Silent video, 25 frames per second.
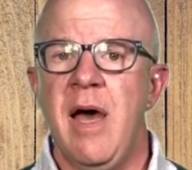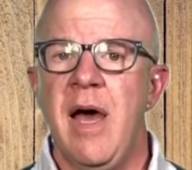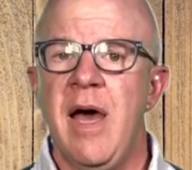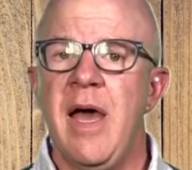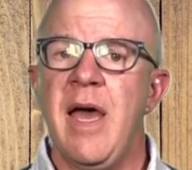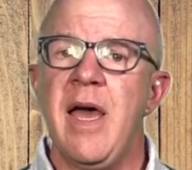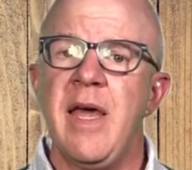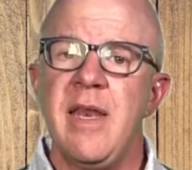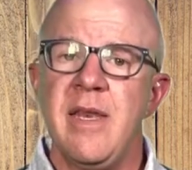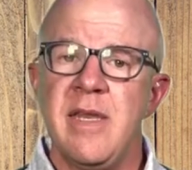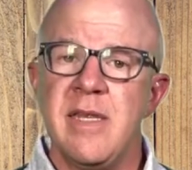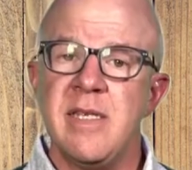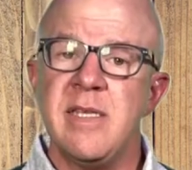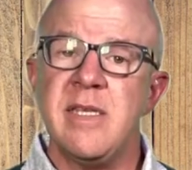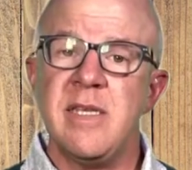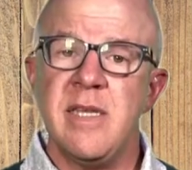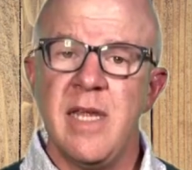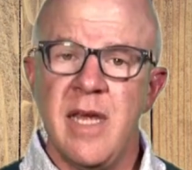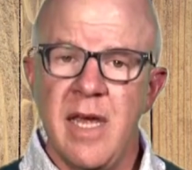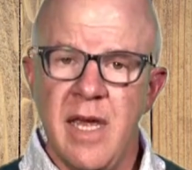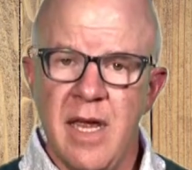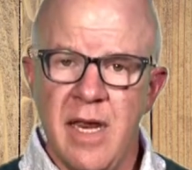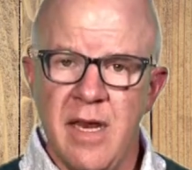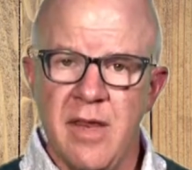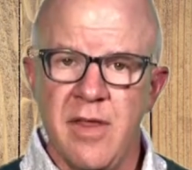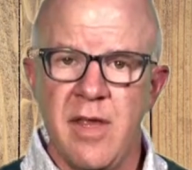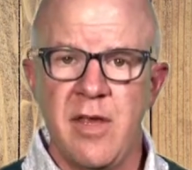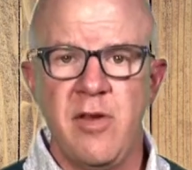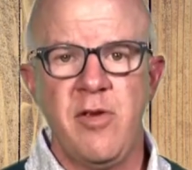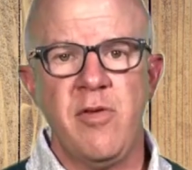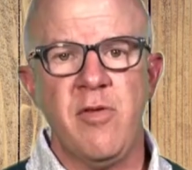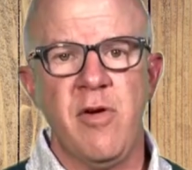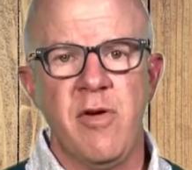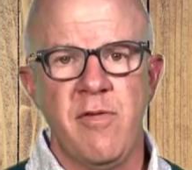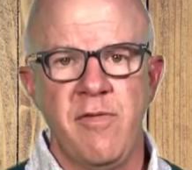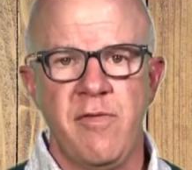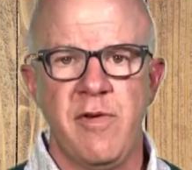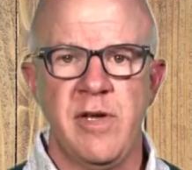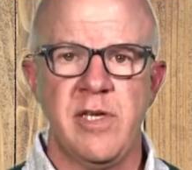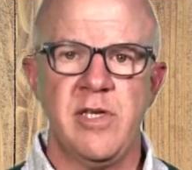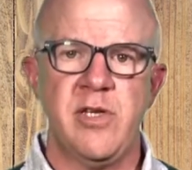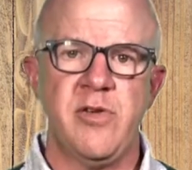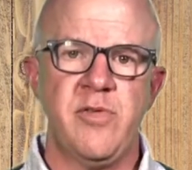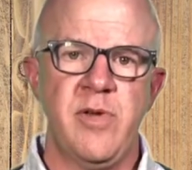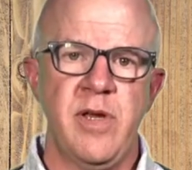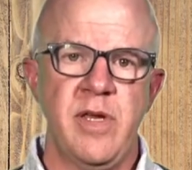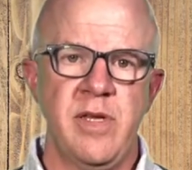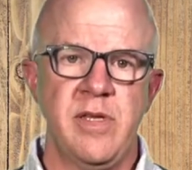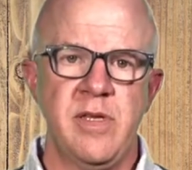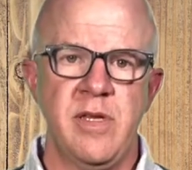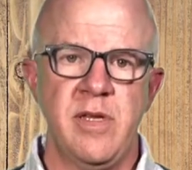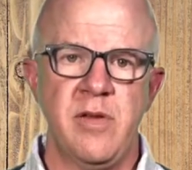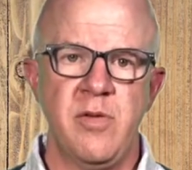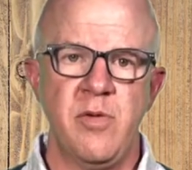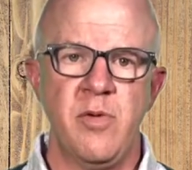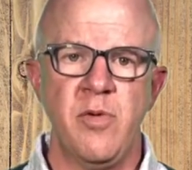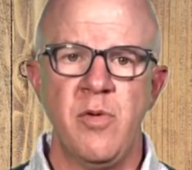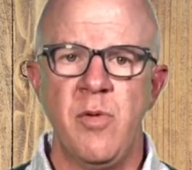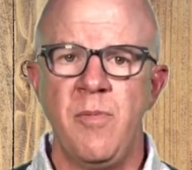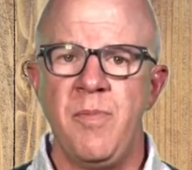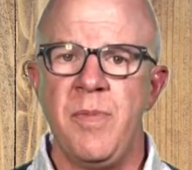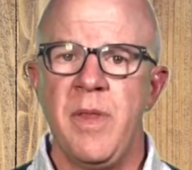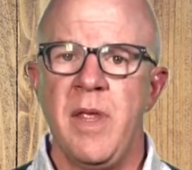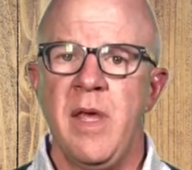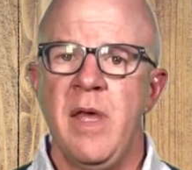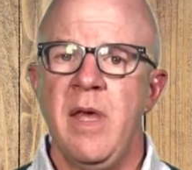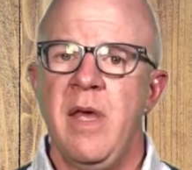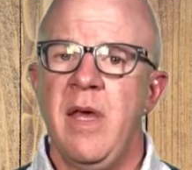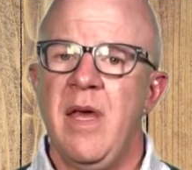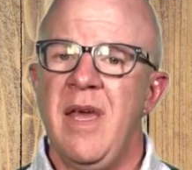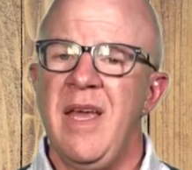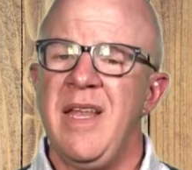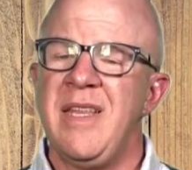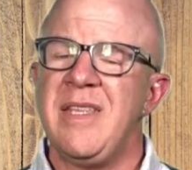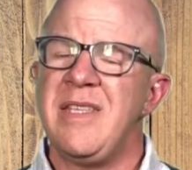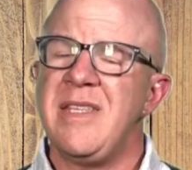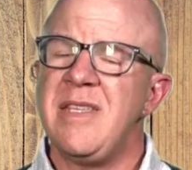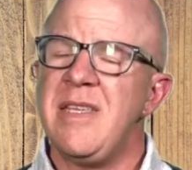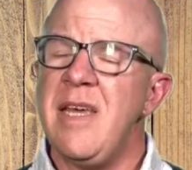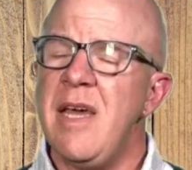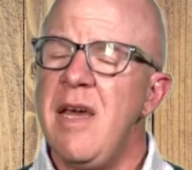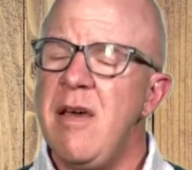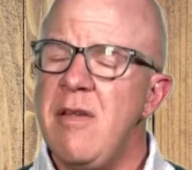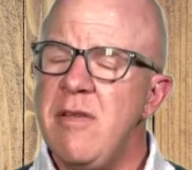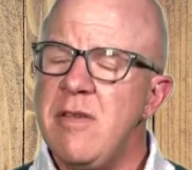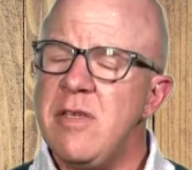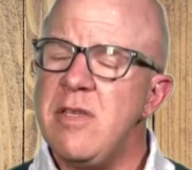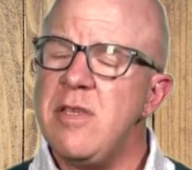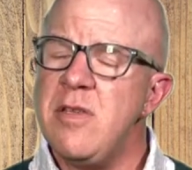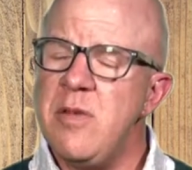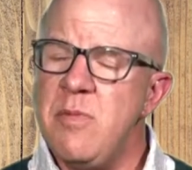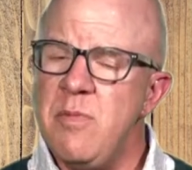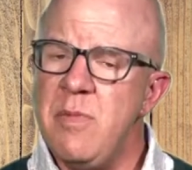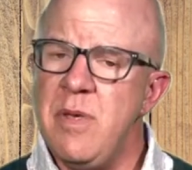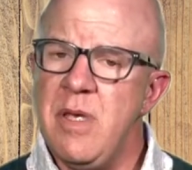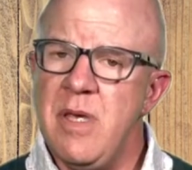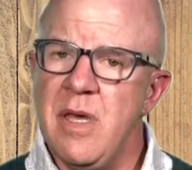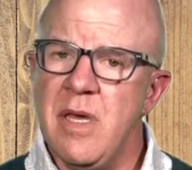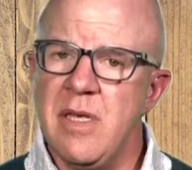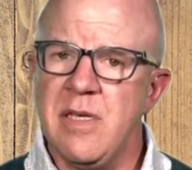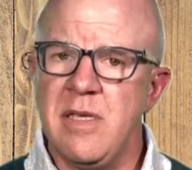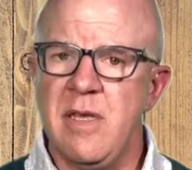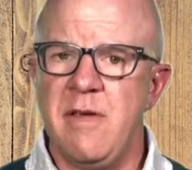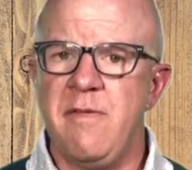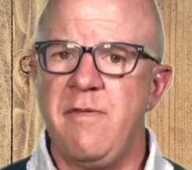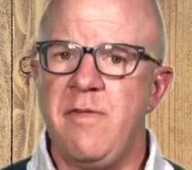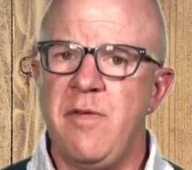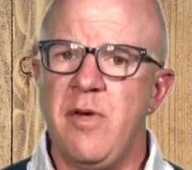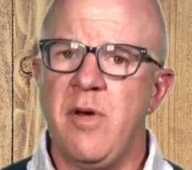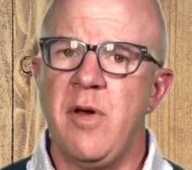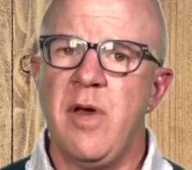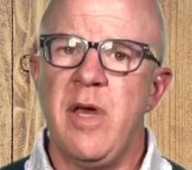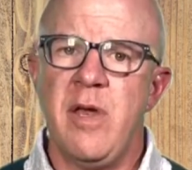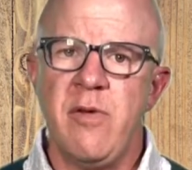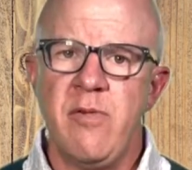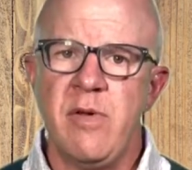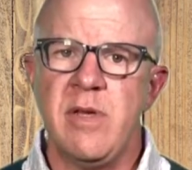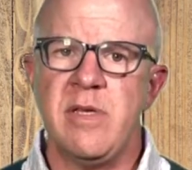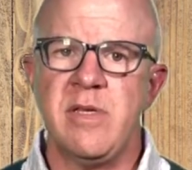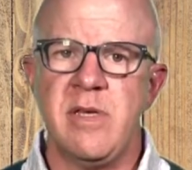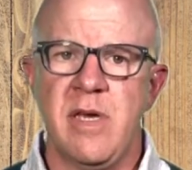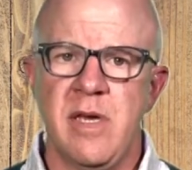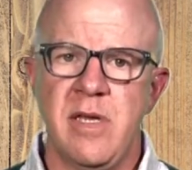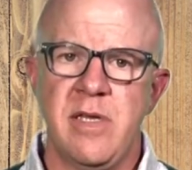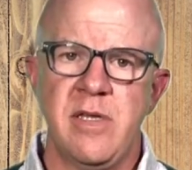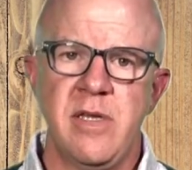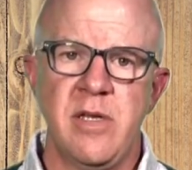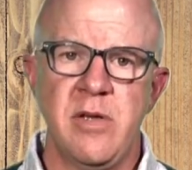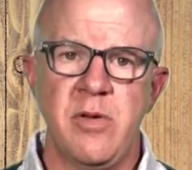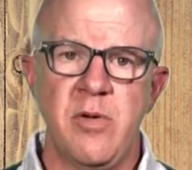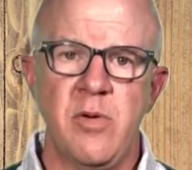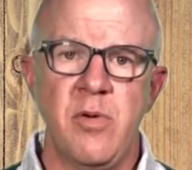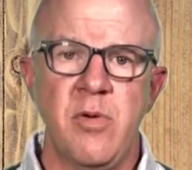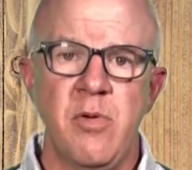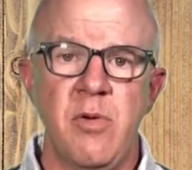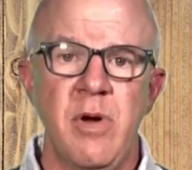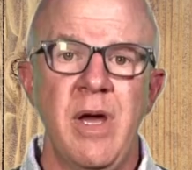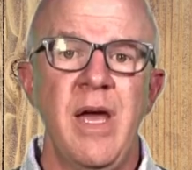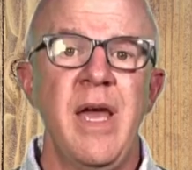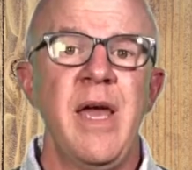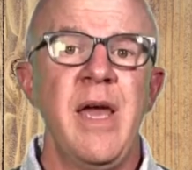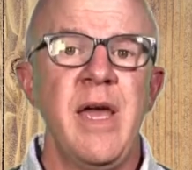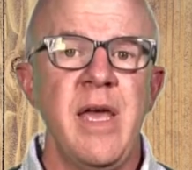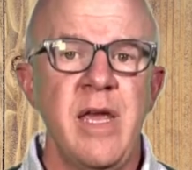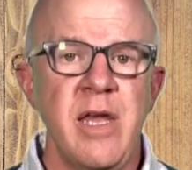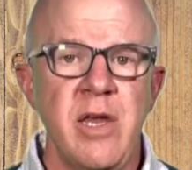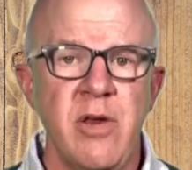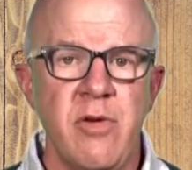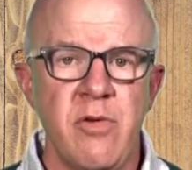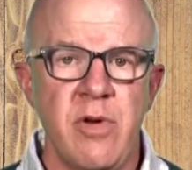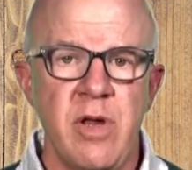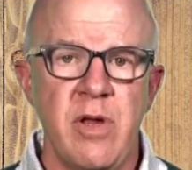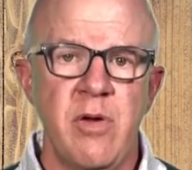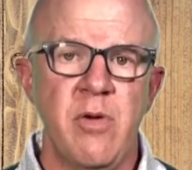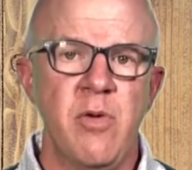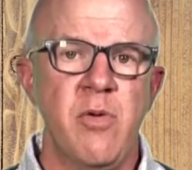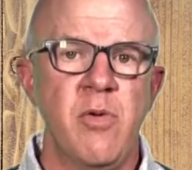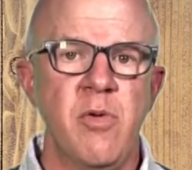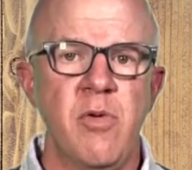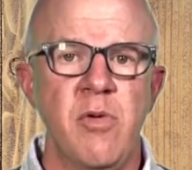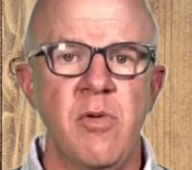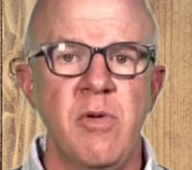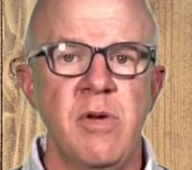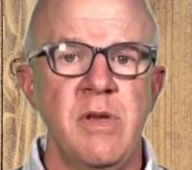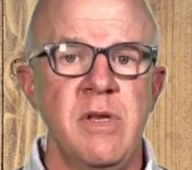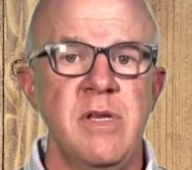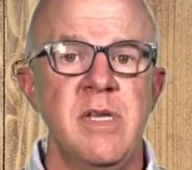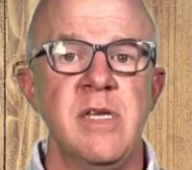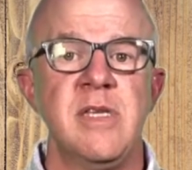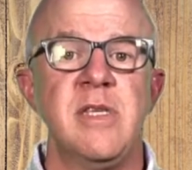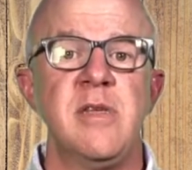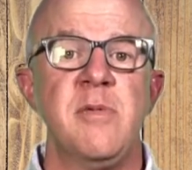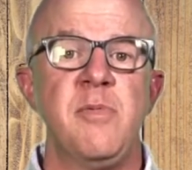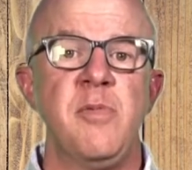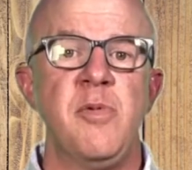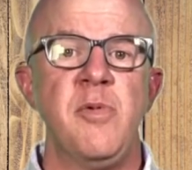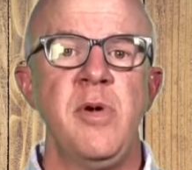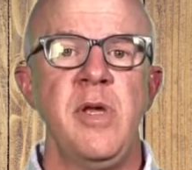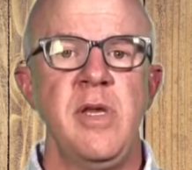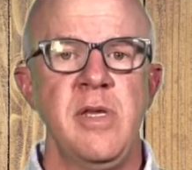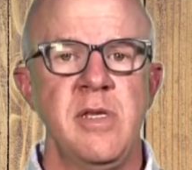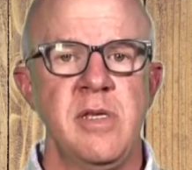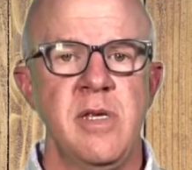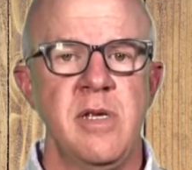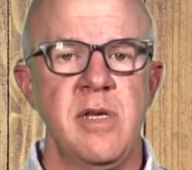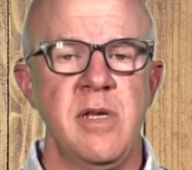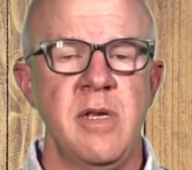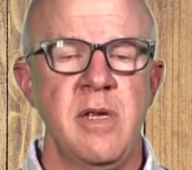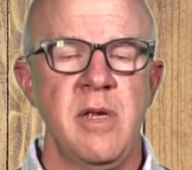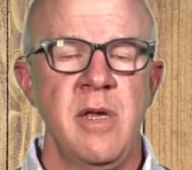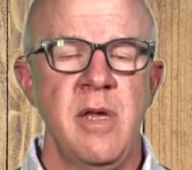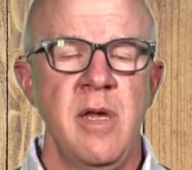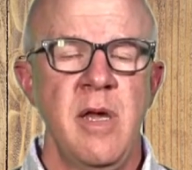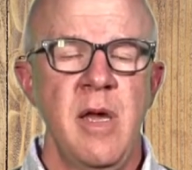I understand that you are frustrated, or it sounds to me as if you are irritated or angry or disappointed.